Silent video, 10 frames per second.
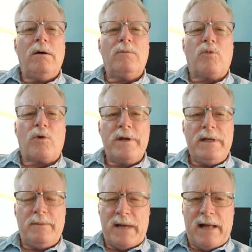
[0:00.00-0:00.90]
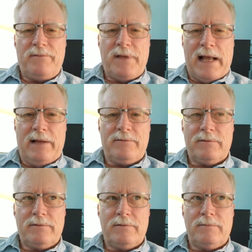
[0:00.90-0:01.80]
worried about that,
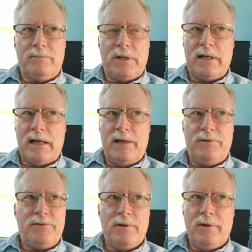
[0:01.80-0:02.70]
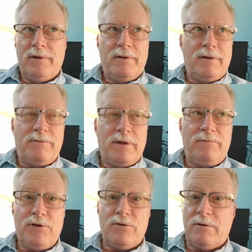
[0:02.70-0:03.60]
because
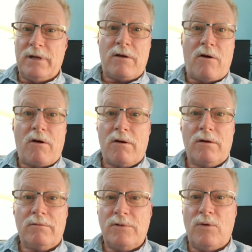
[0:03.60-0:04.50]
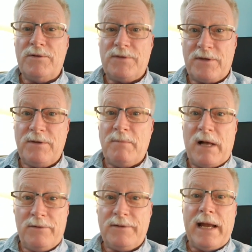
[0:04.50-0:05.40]
if you're in a car going 60
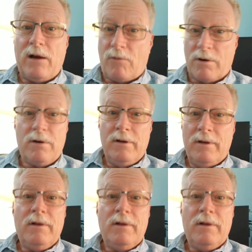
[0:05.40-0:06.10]
miles an hour